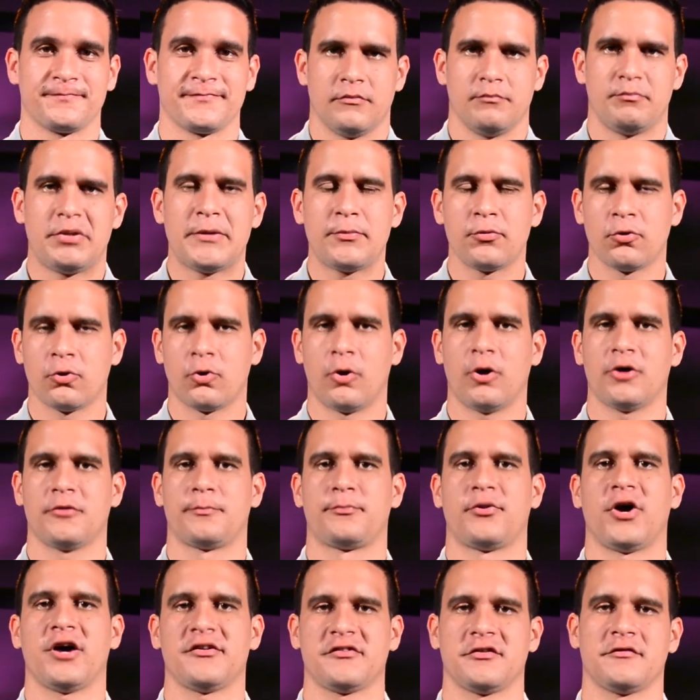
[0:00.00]
People don't want the
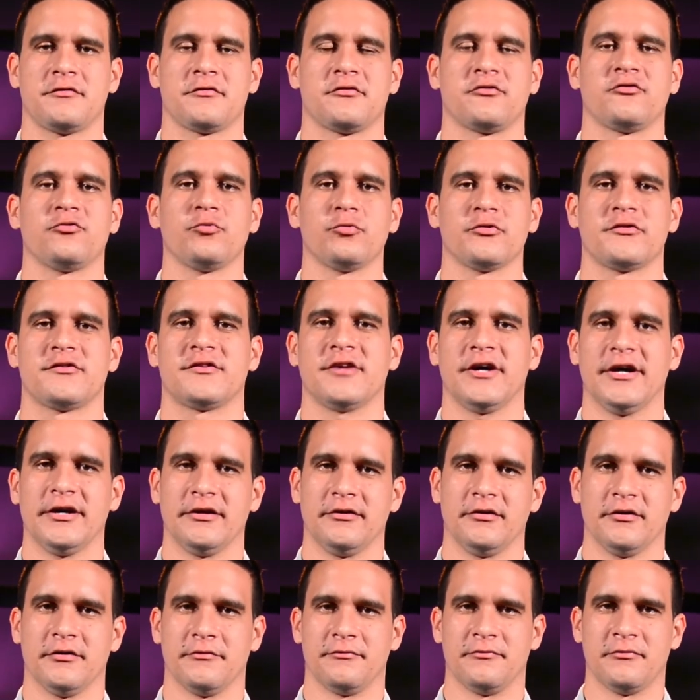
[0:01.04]
process of
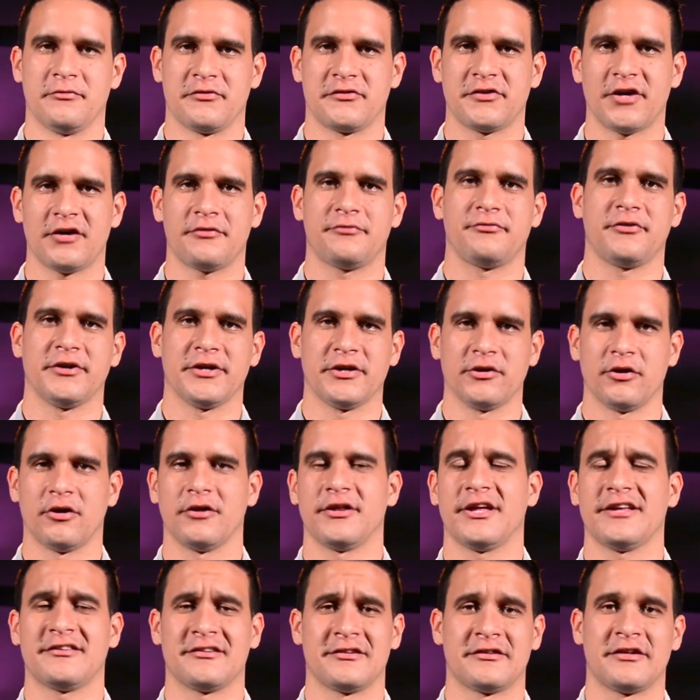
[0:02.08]
suicide, of the suffering and all
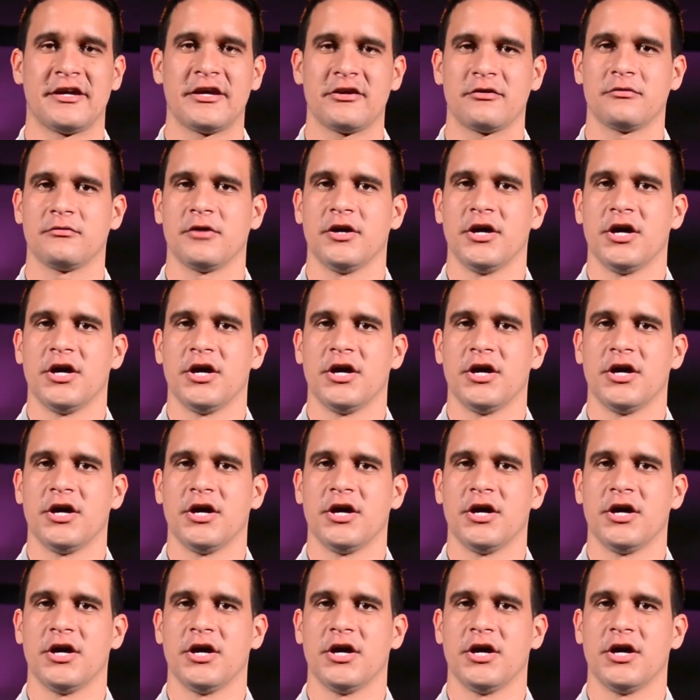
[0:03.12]
that, to take